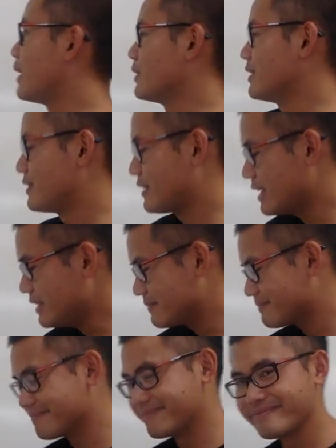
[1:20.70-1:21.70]
power, right?
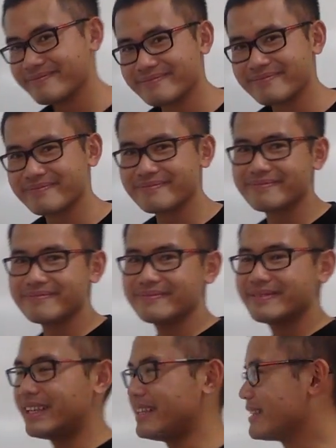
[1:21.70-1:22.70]

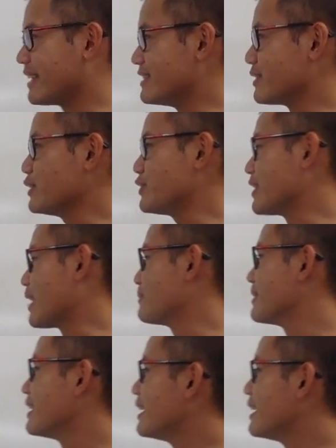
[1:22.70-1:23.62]
And then cancellation time.